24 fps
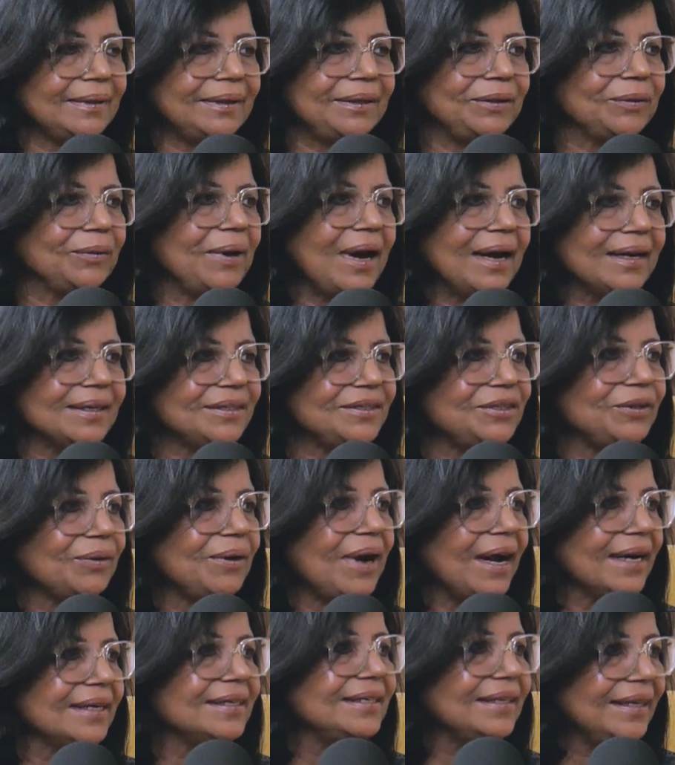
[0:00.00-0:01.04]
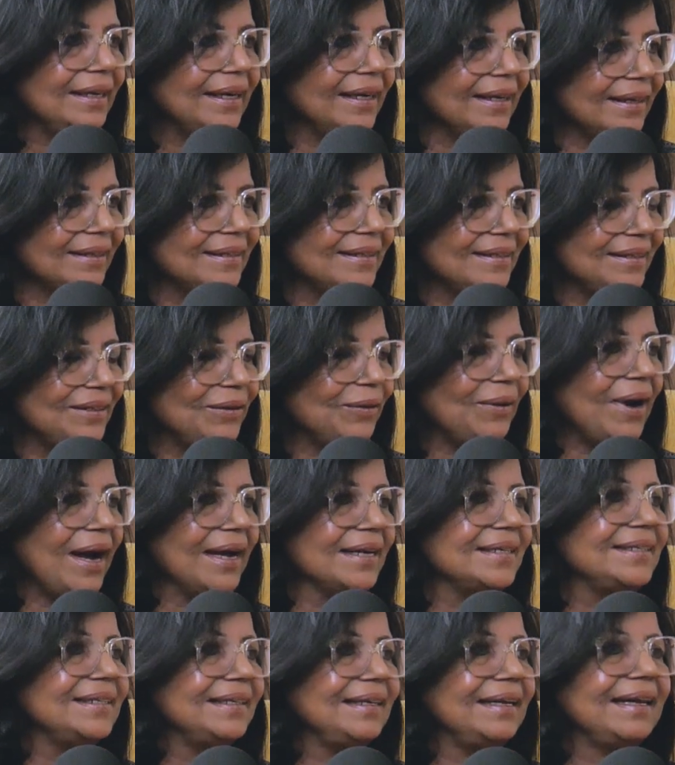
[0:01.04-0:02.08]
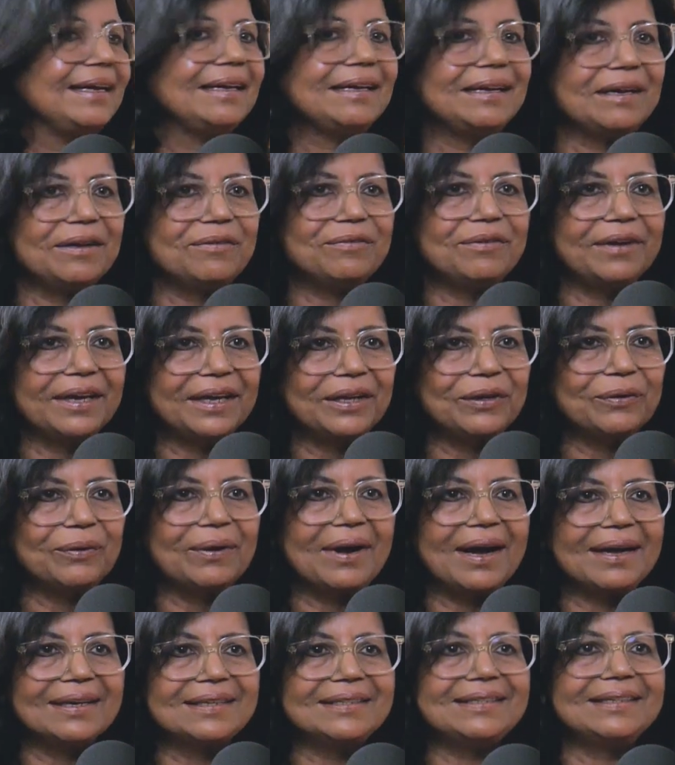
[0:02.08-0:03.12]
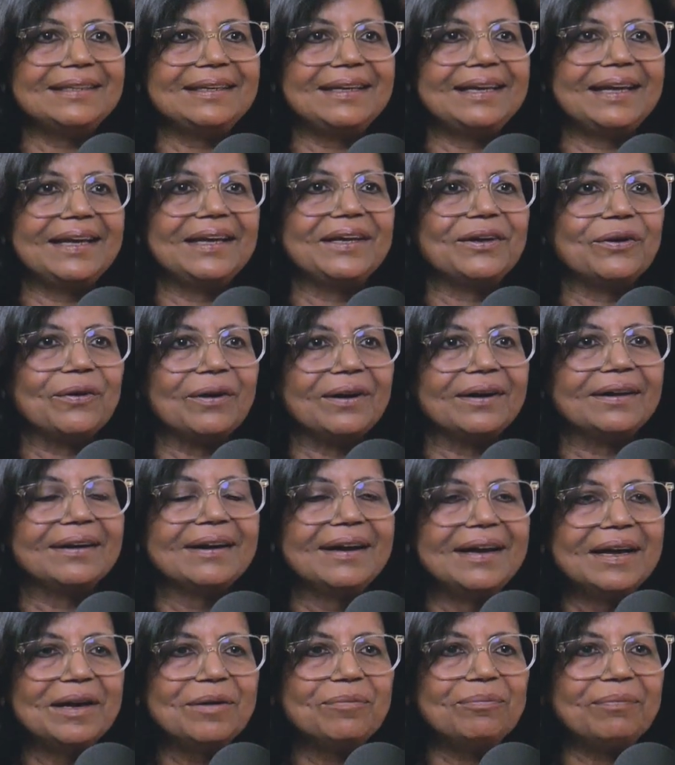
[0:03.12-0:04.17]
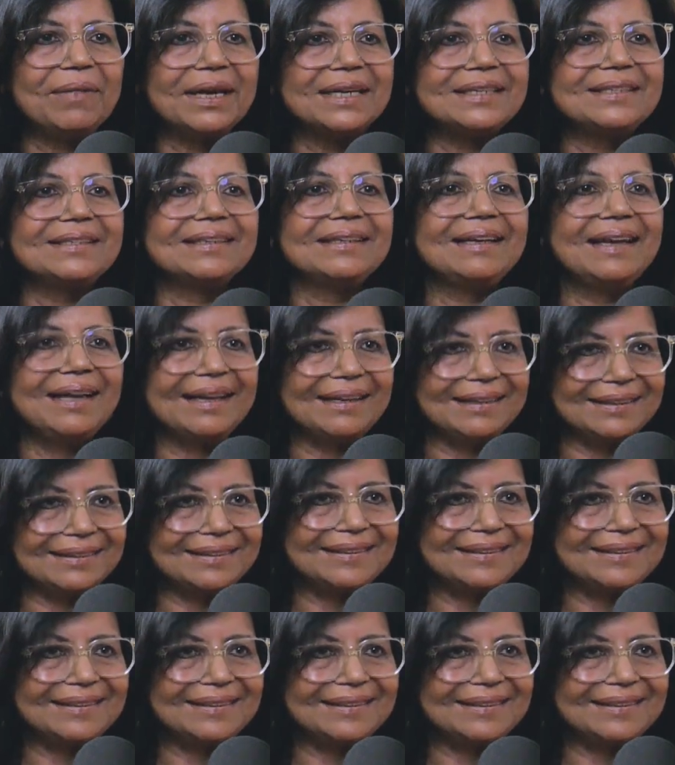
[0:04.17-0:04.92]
you can't delay it. You can't delay living. You can't delay your mental health.